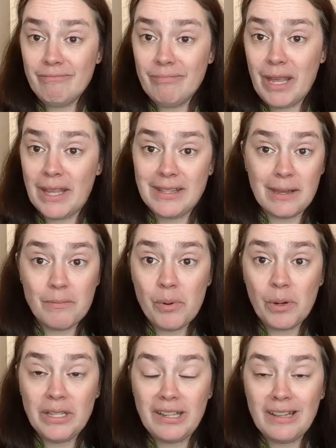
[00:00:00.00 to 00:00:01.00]
at some
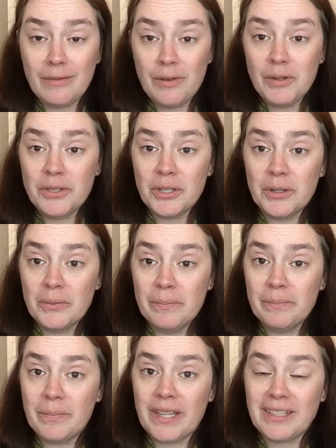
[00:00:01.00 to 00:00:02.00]
point in the future
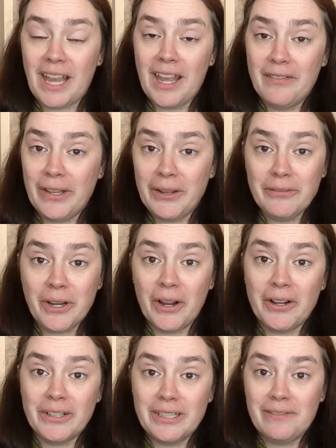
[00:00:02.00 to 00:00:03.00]
because I have a gift
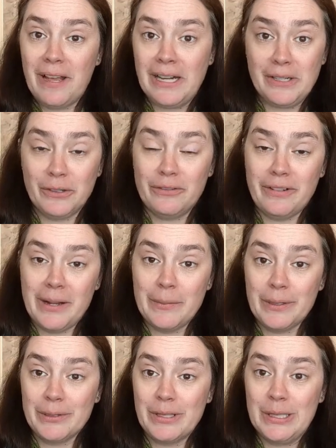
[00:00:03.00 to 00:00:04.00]
card to Fangirl
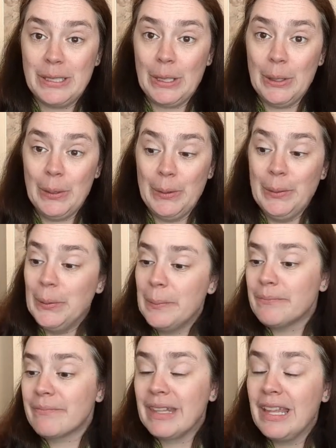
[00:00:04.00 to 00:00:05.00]
Fibers. So
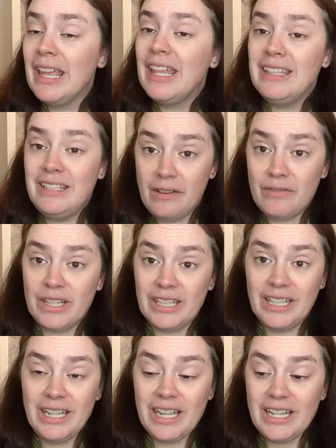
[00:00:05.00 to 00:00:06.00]

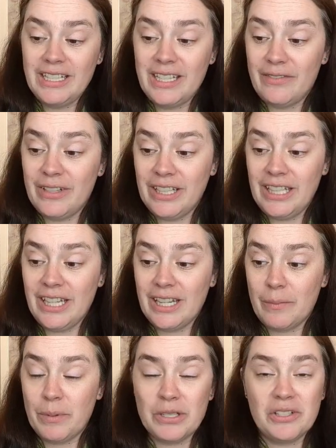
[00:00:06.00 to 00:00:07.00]
definitely going to
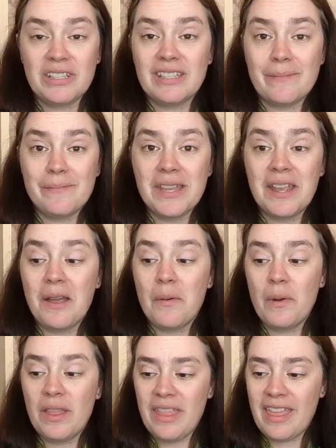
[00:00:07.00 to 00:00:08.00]
purchase something
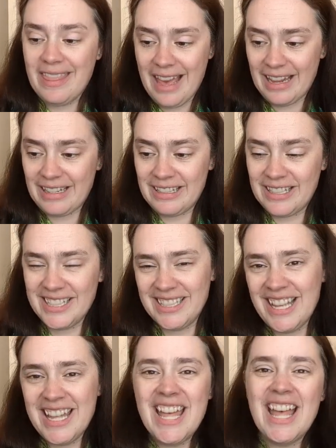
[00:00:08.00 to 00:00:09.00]
with that.
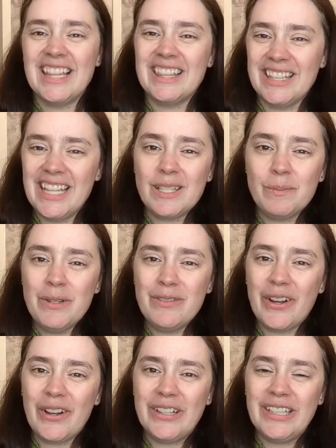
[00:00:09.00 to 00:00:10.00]
Let's move
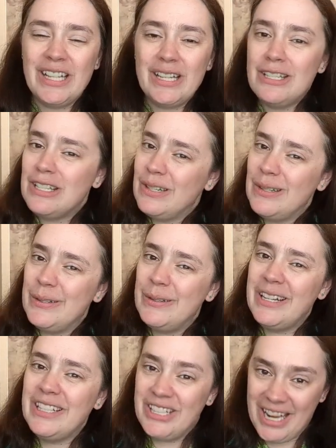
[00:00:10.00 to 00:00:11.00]
on
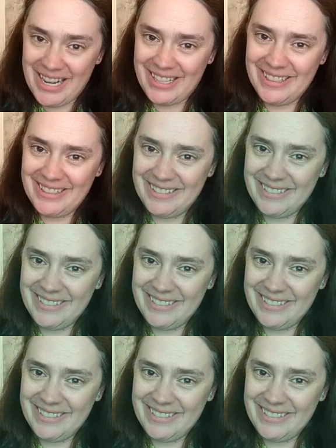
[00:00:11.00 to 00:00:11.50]
to chatter.